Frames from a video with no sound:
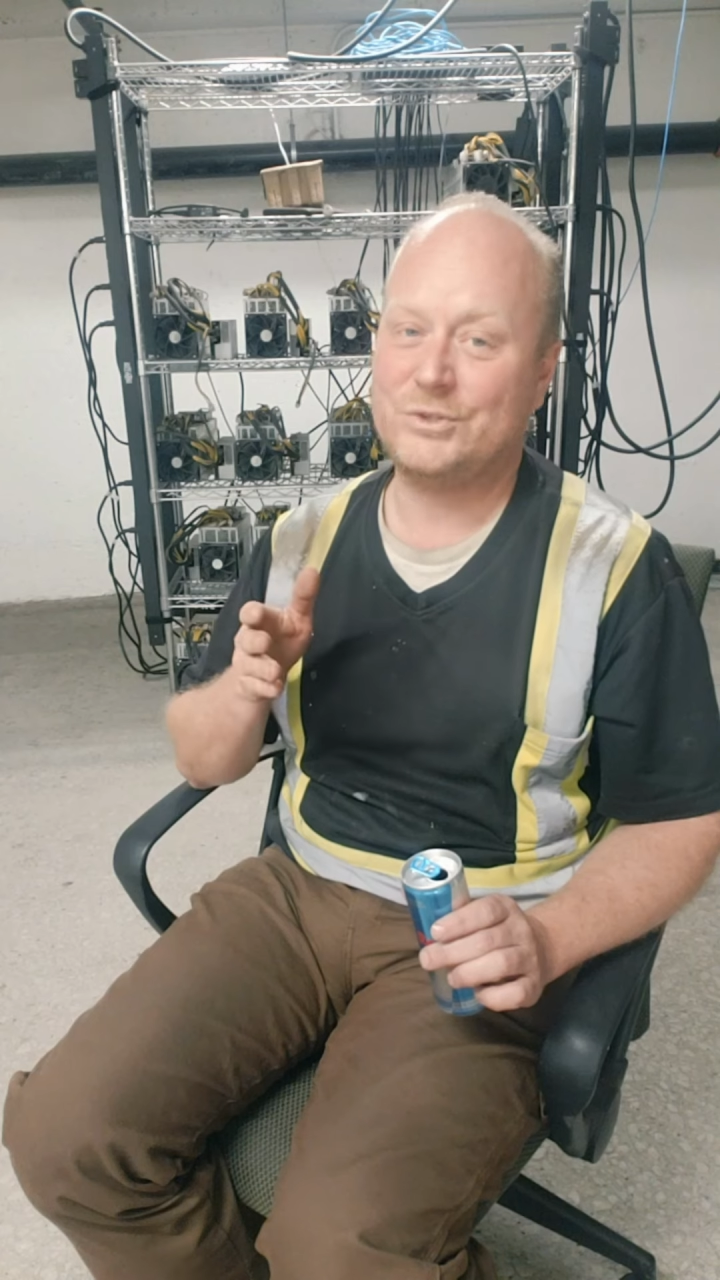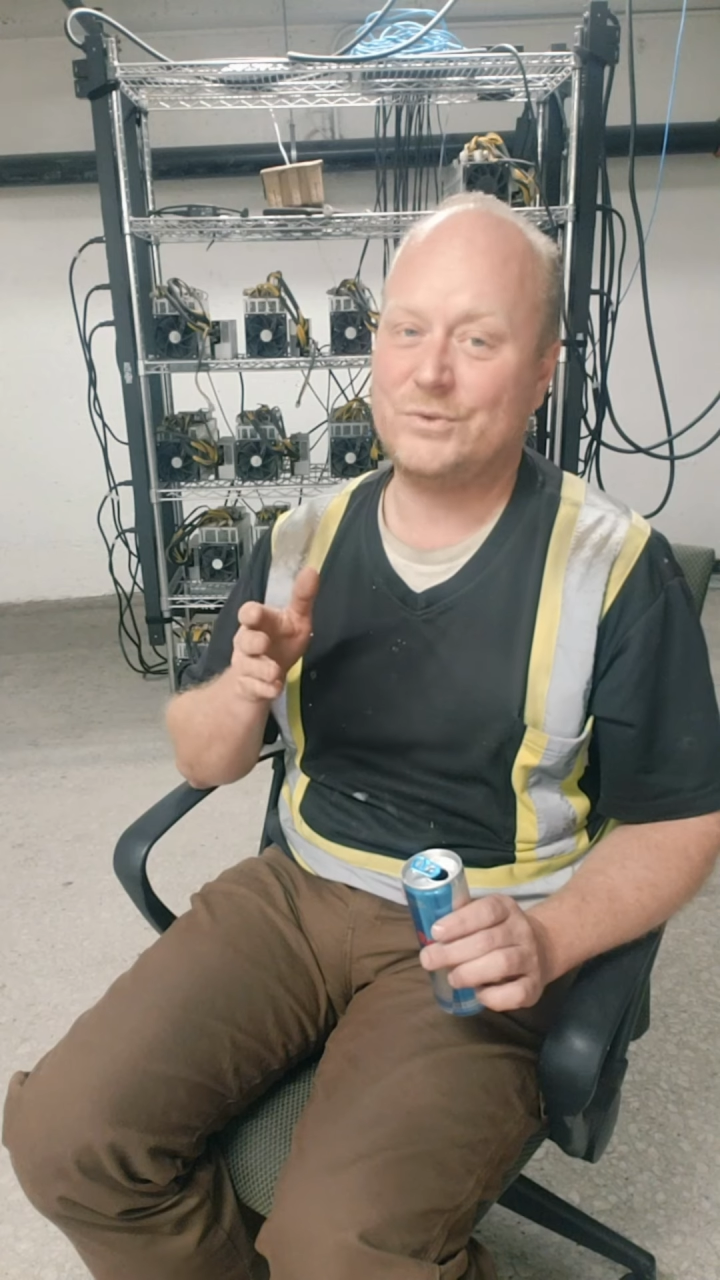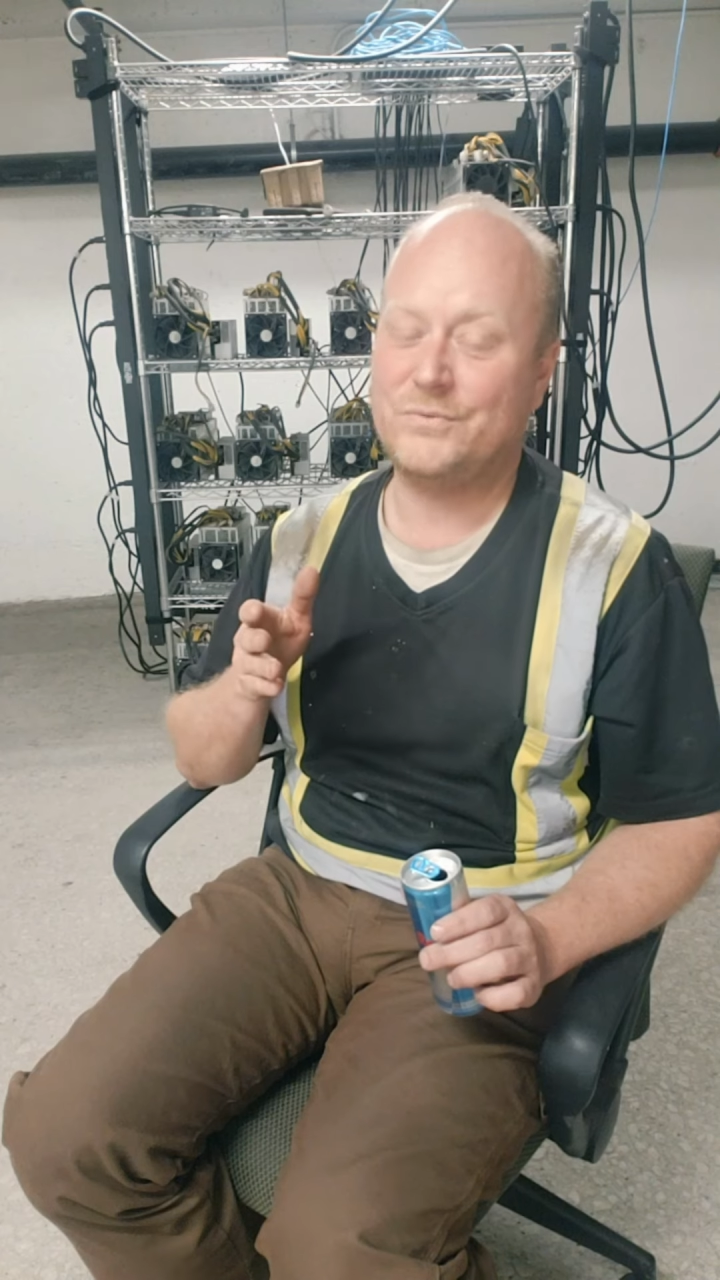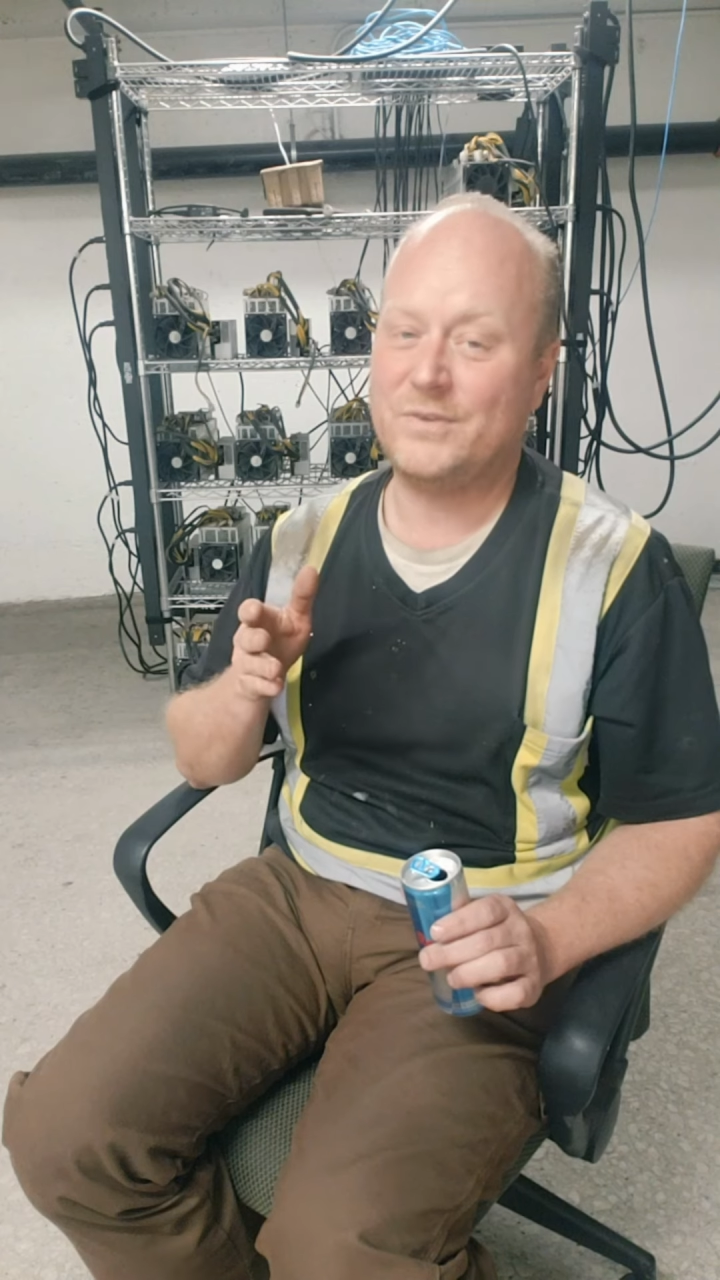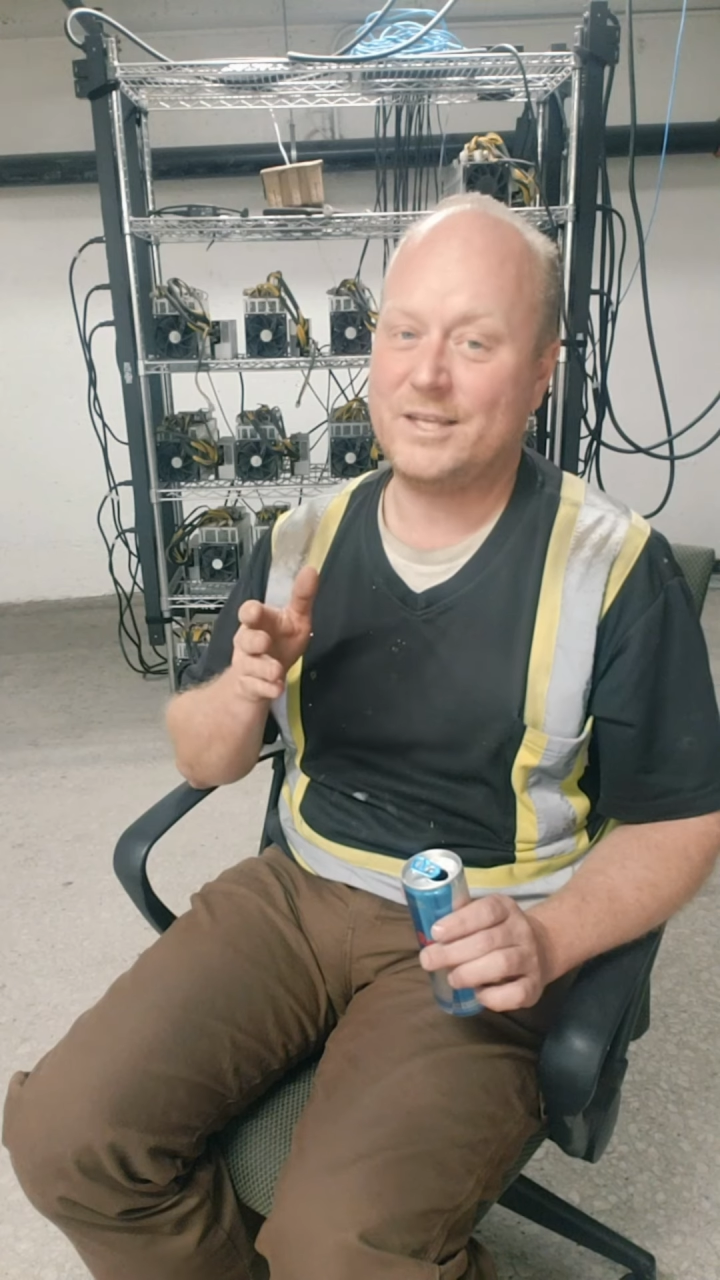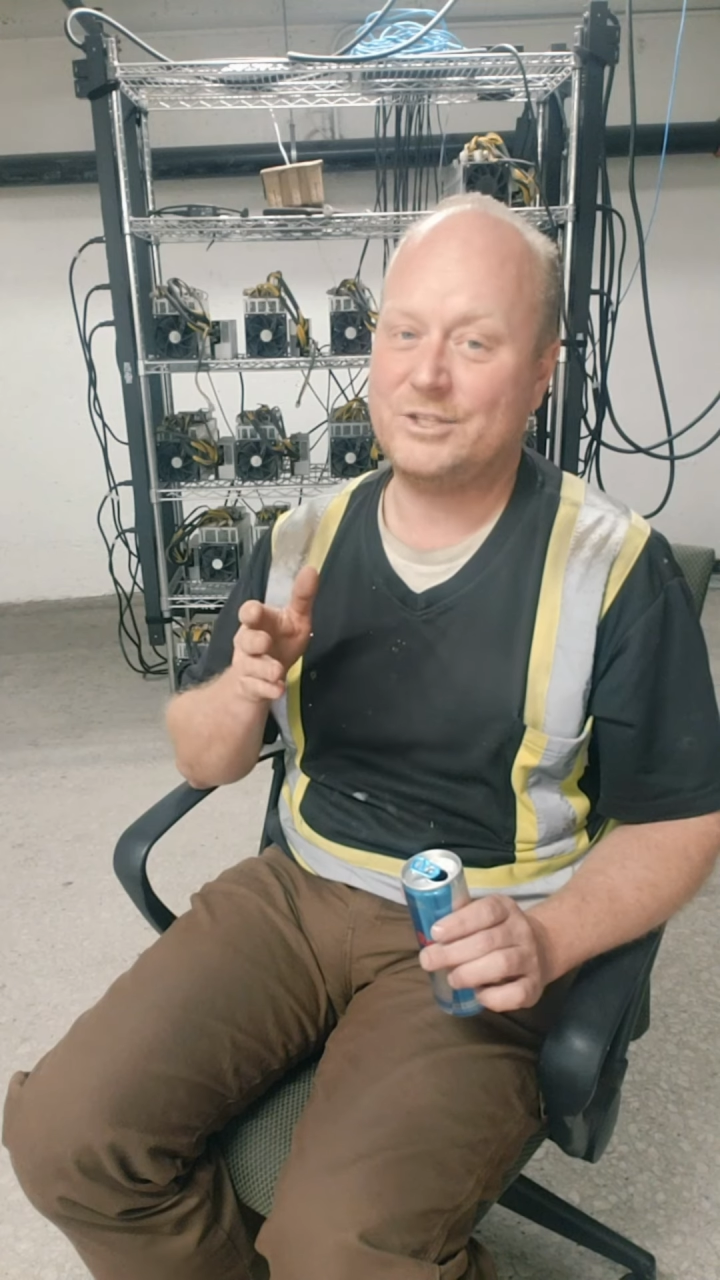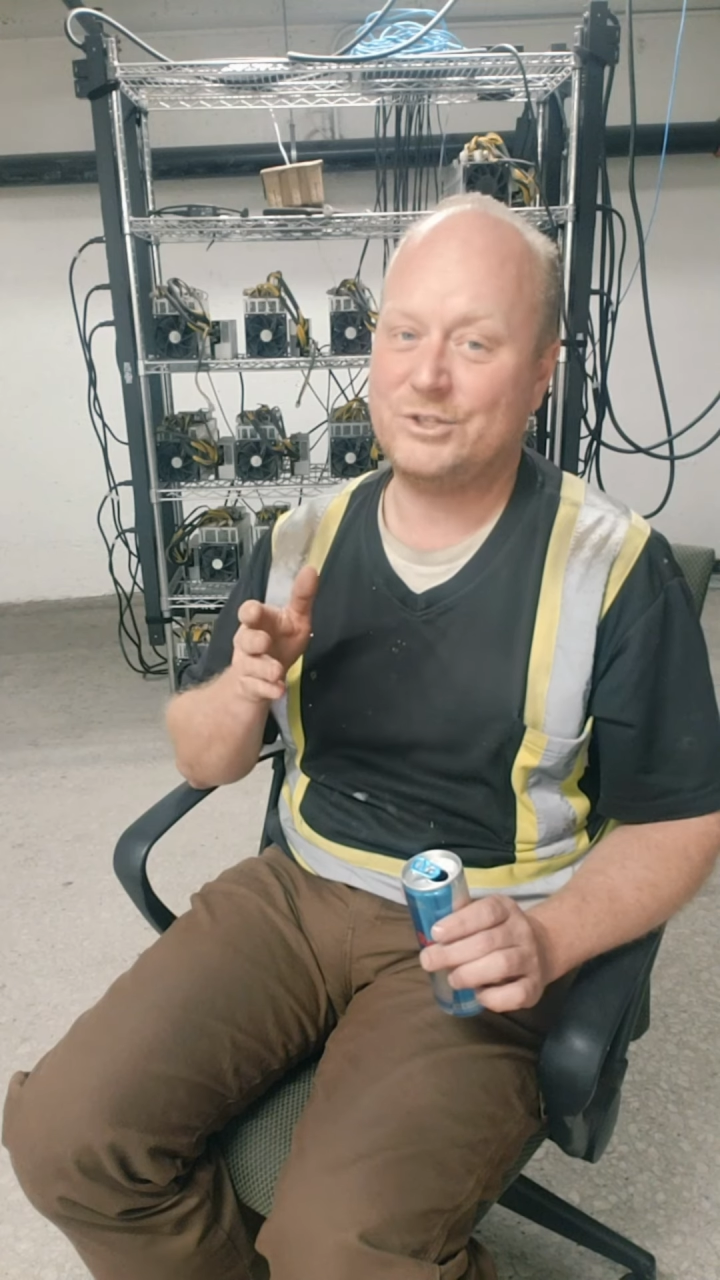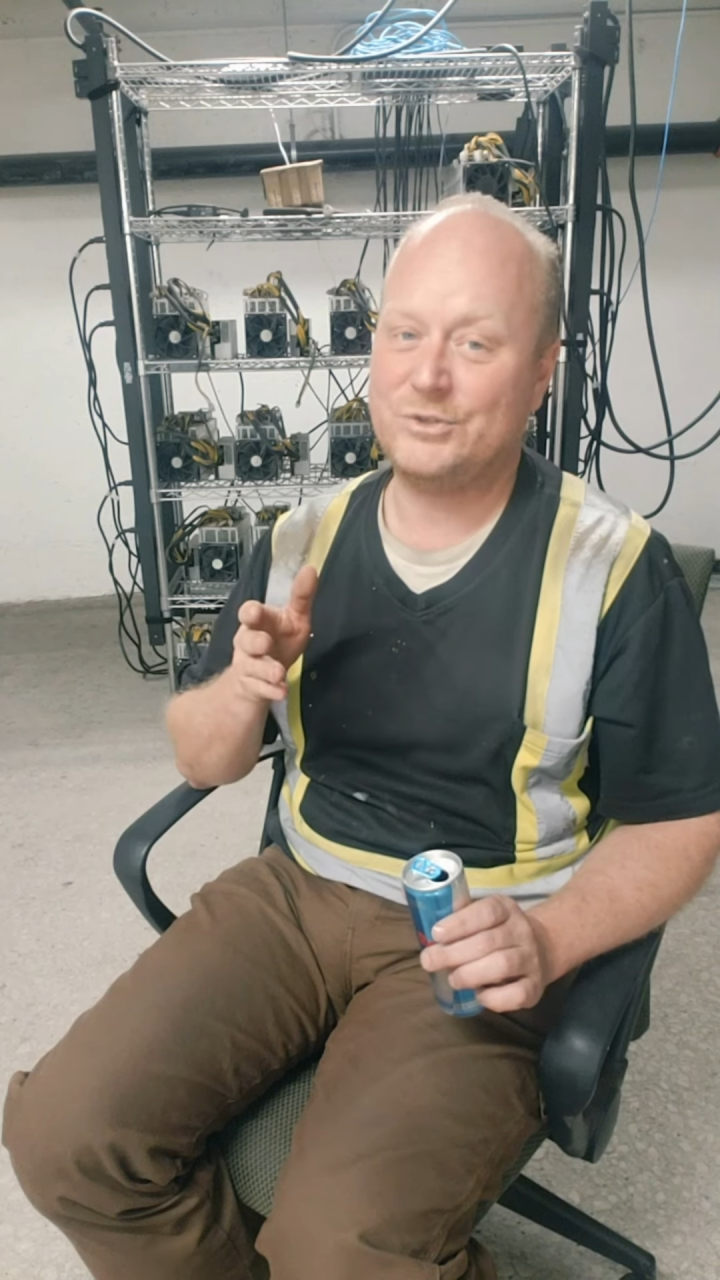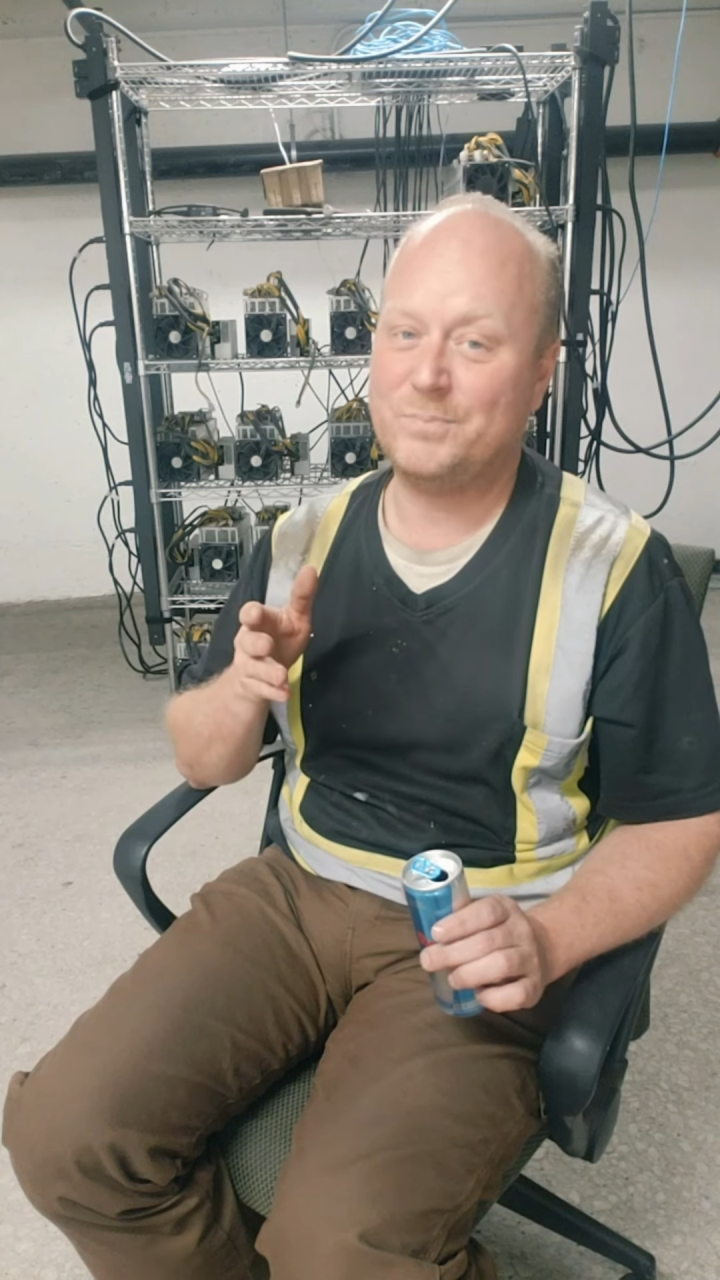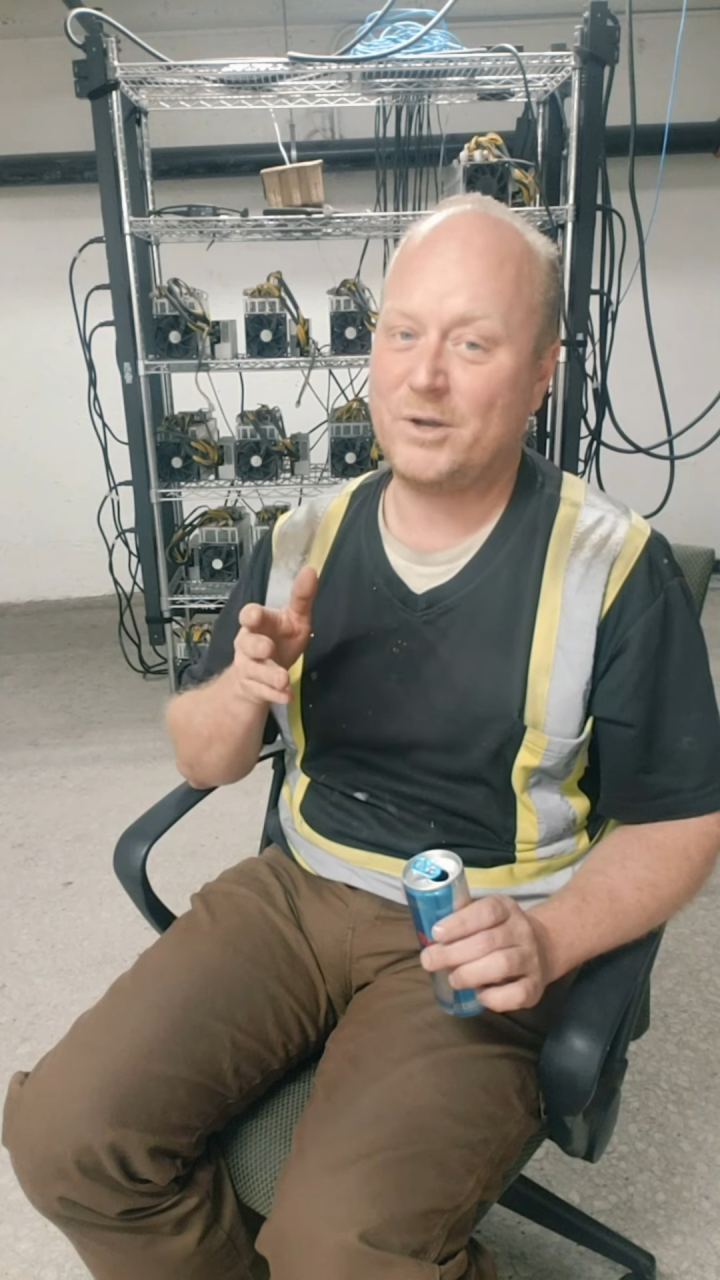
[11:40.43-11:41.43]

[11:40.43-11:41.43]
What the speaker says: V2